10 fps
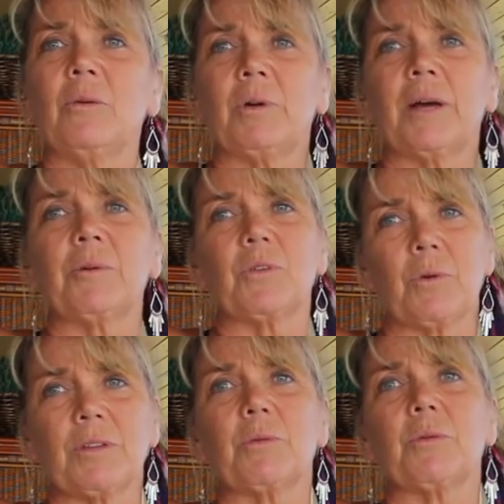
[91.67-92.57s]
when I was
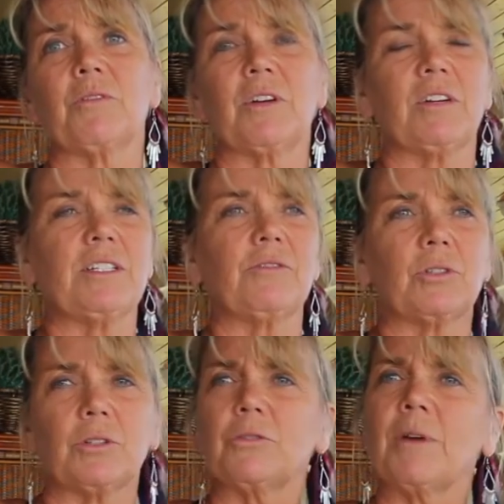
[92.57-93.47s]
going through a very
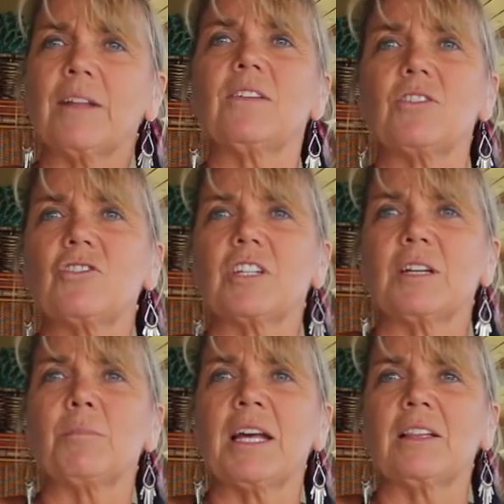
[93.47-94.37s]
difficult transition
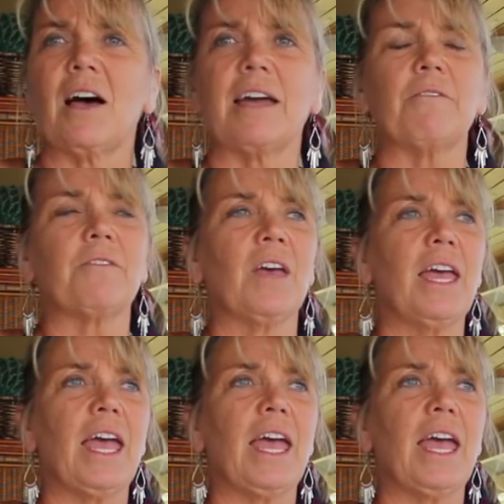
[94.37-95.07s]
in my life,